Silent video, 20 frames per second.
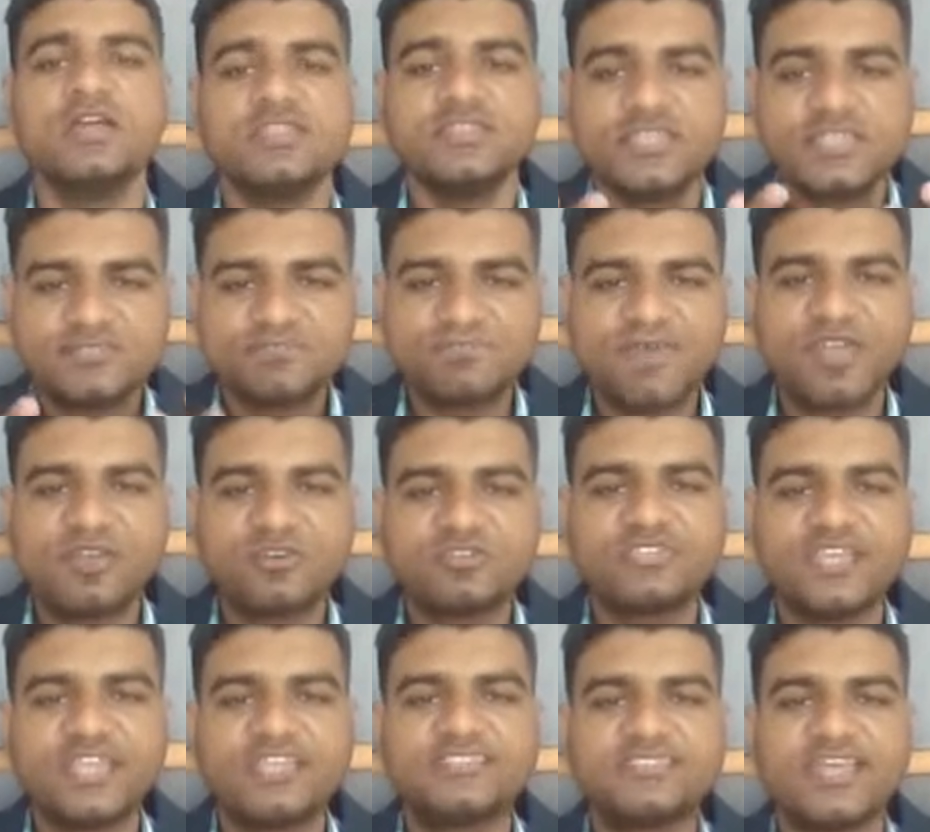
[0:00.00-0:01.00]
This
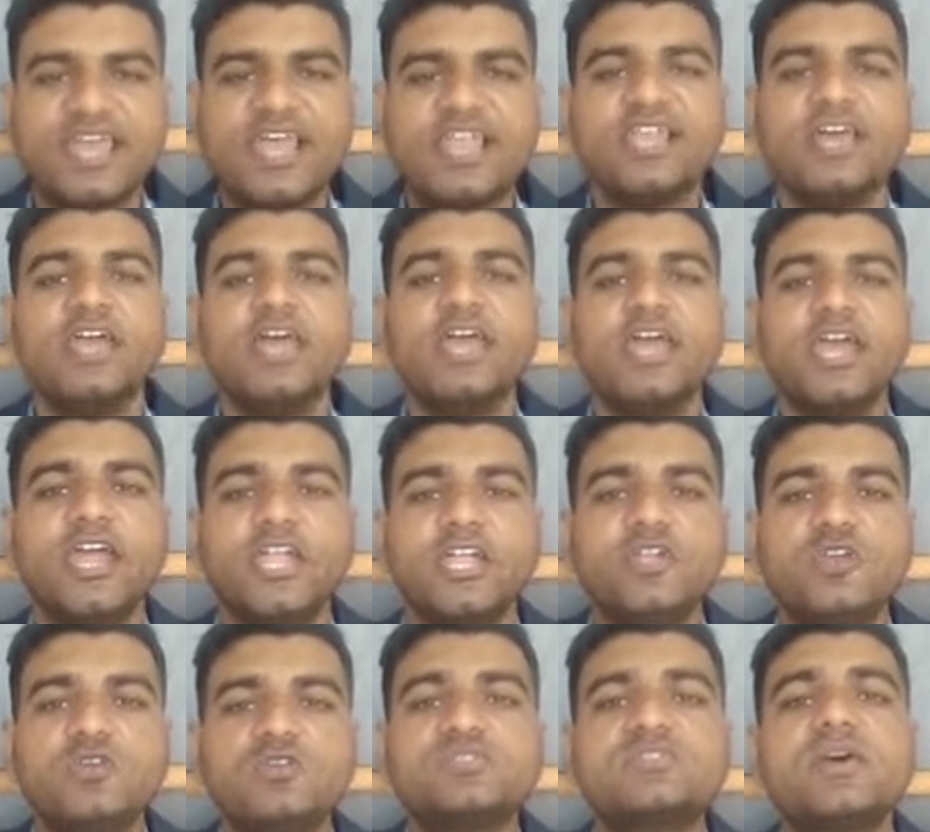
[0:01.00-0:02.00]
phagocyte cell
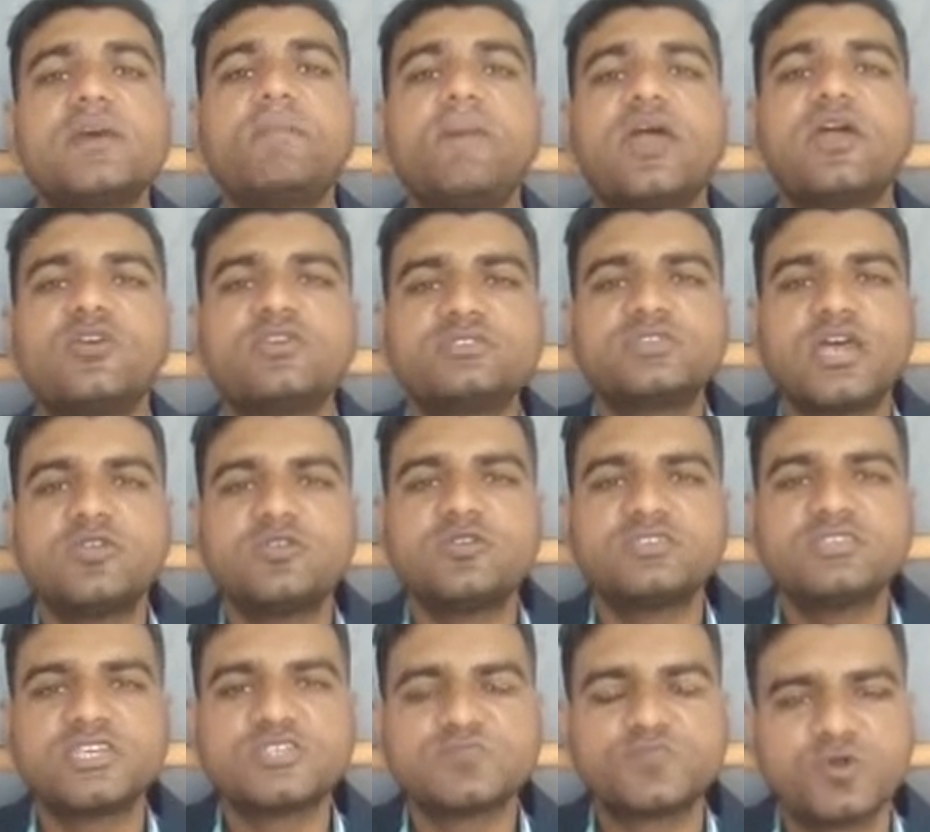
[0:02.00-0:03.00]
induces the
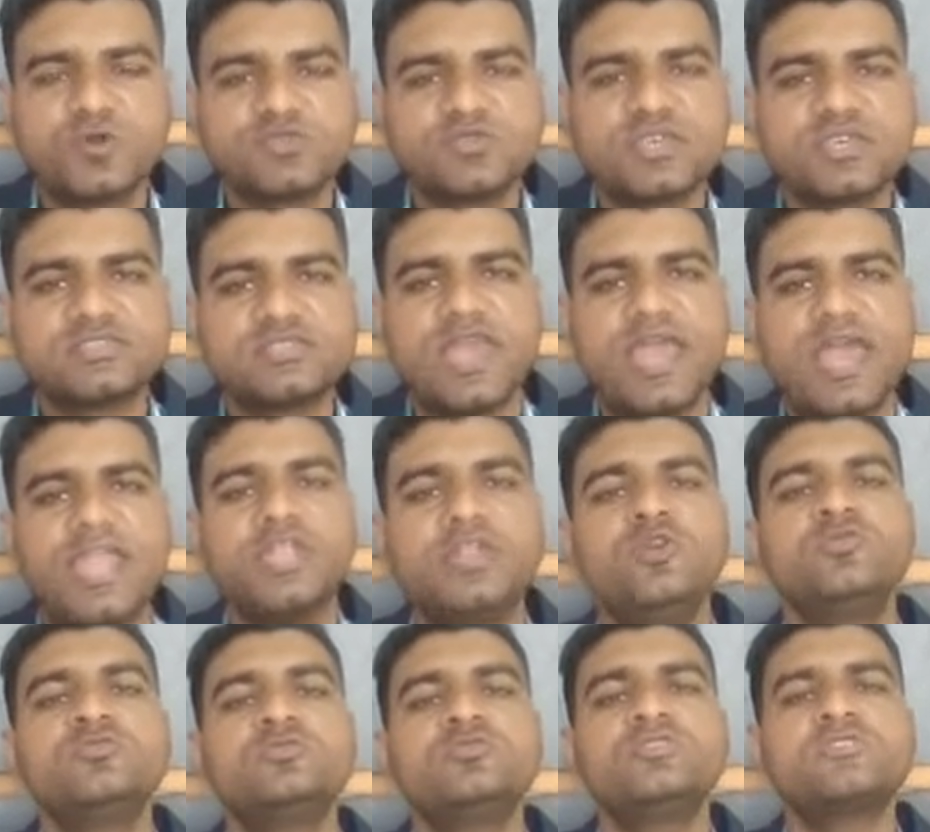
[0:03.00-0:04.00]
phagocytosis process and
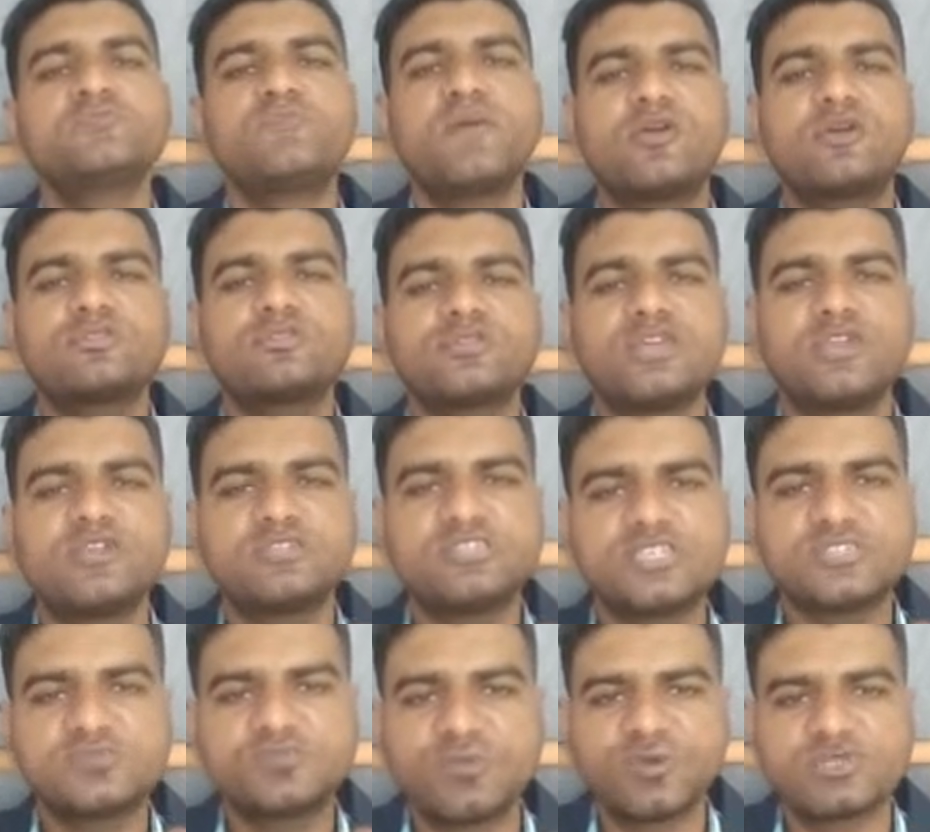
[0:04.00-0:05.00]
due to this
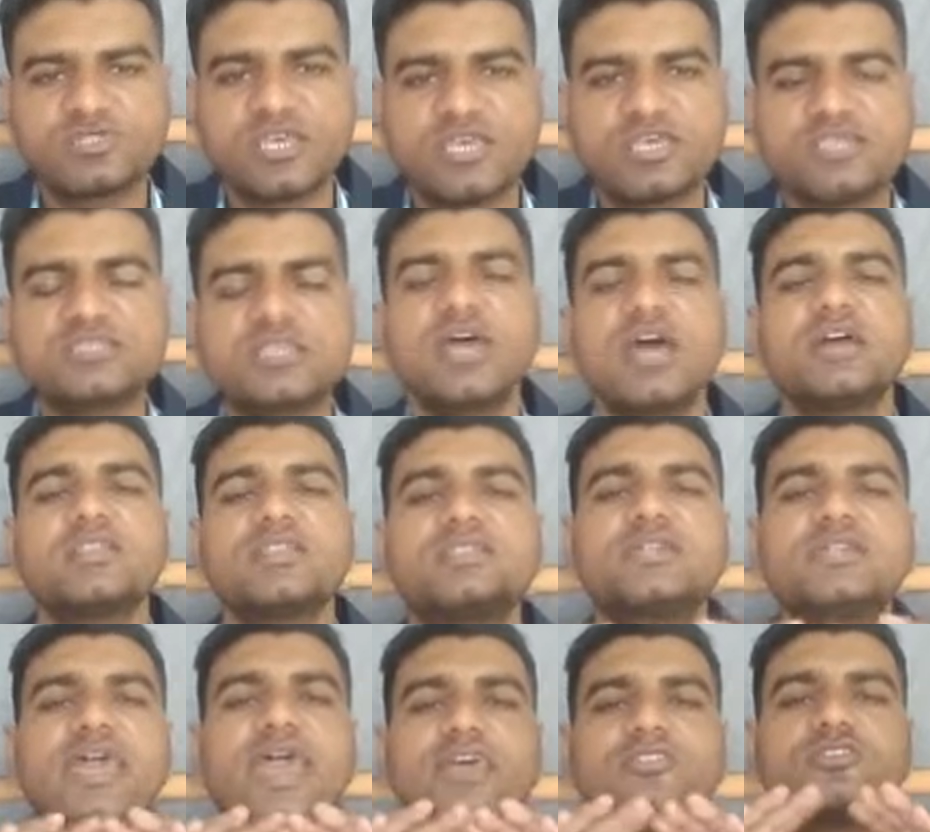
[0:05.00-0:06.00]
phagocytosis process, the
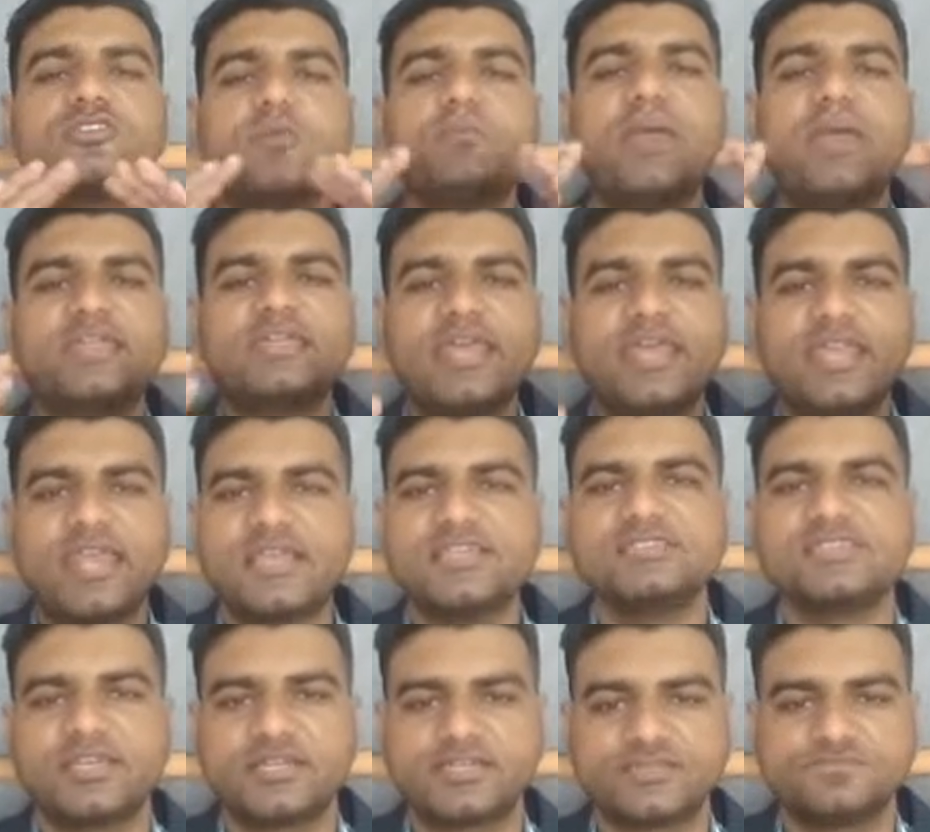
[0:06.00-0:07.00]
death of bacteria
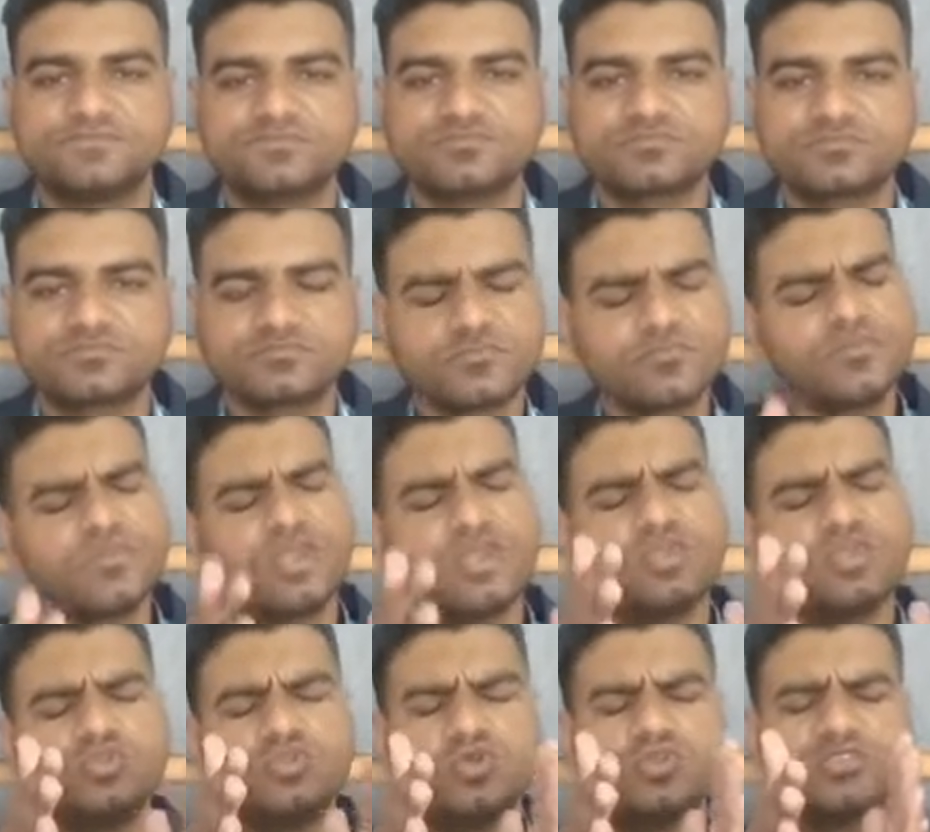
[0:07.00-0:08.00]
is occurred.
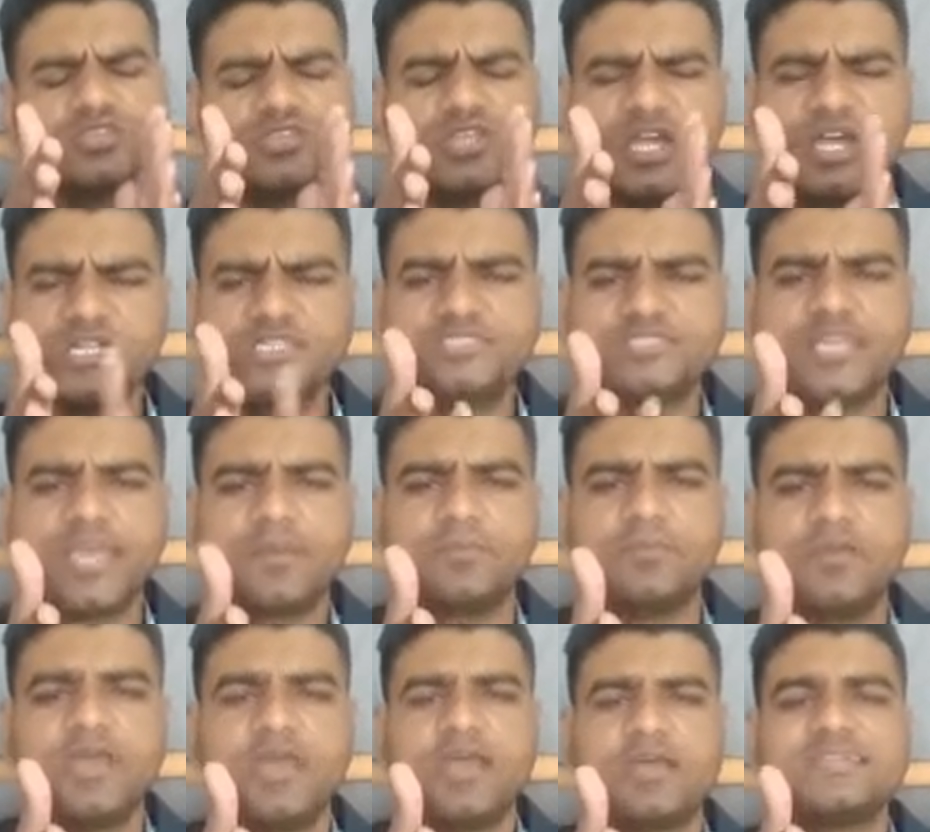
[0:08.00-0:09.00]
So third
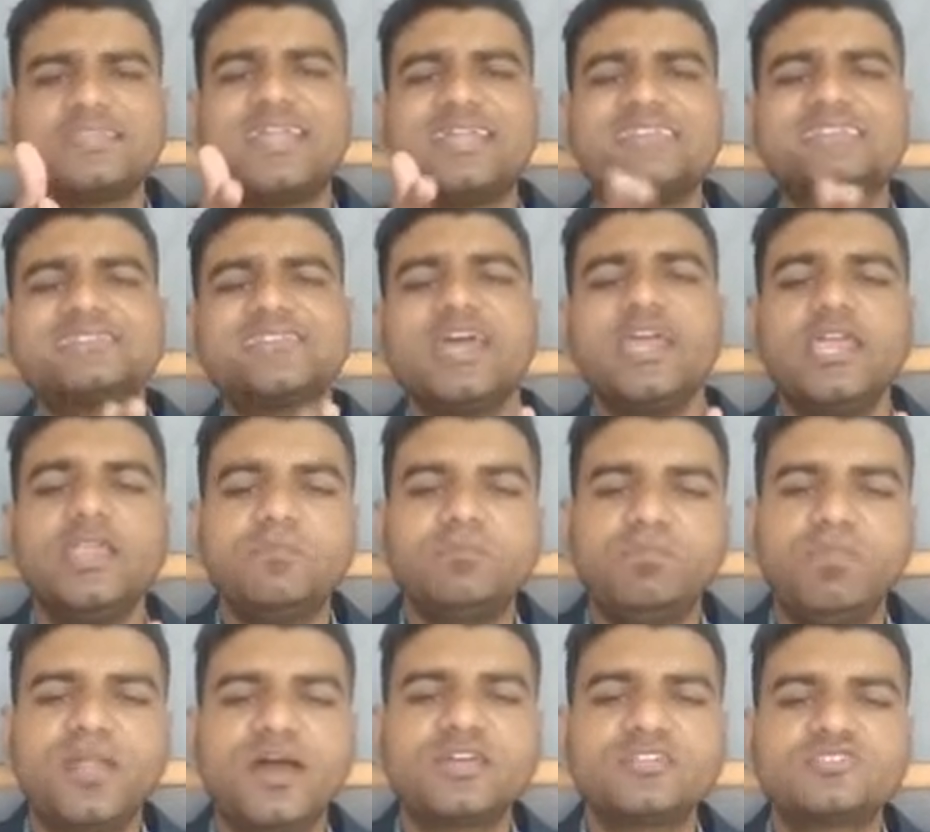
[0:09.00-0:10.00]
step, that is the
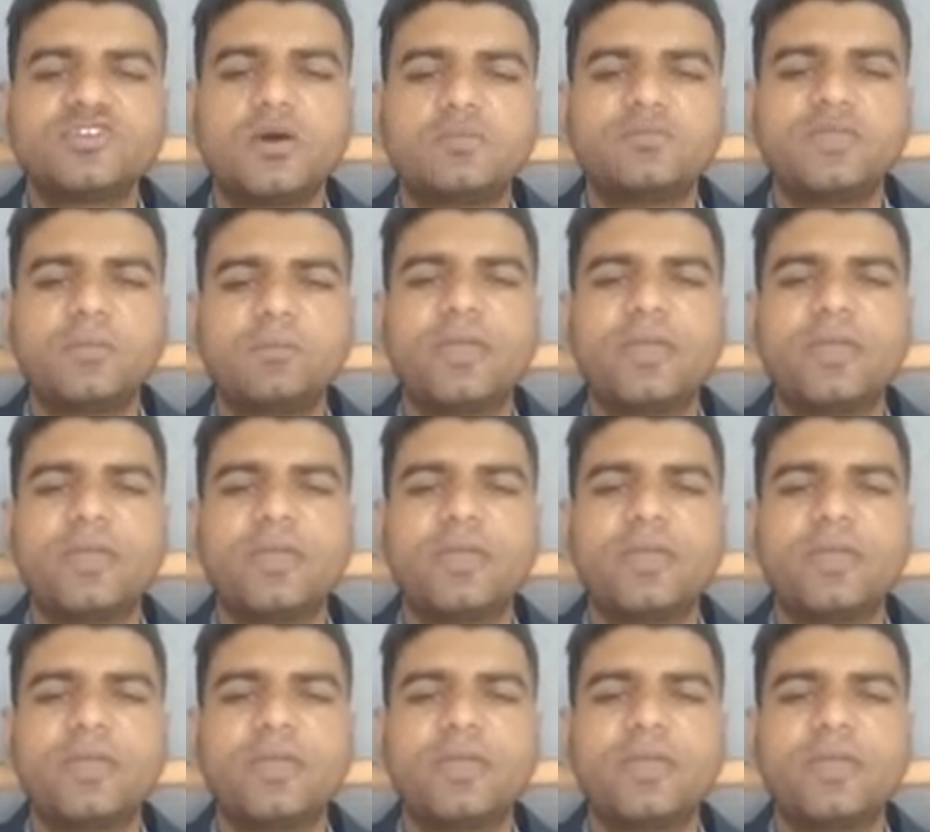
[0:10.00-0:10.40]
influx of the